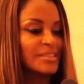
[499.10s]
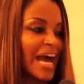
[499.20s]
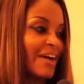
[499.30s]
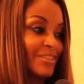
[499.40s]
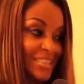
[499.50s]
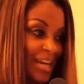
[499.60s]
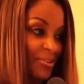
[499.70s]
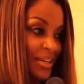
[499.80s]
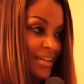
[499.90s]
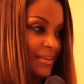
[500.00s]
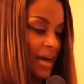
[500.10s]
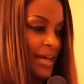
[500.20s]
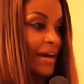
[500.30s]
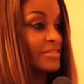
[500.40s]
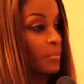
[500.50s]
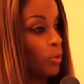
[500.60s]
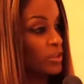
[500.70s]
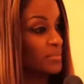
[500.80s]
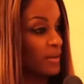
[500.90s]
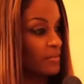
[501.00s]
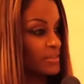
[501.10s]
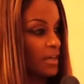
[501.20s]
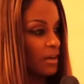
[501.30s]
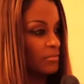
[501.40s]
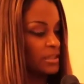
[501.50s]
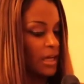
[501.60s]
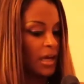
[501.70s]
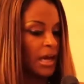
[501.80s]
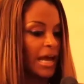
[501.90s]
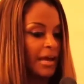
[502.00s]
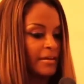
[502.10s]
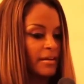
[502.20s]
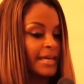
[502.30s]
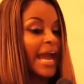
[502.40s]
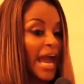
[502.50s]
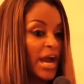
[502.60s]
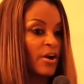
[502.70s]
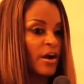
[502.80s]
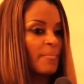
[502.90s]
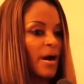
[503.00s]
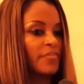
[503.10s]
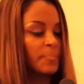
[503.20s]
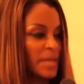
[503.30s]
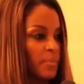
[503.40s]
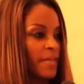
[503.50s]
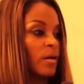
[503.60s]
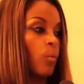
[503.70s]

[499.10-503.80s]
that have integrity, kind of have some morals about themselves, and care about the people that are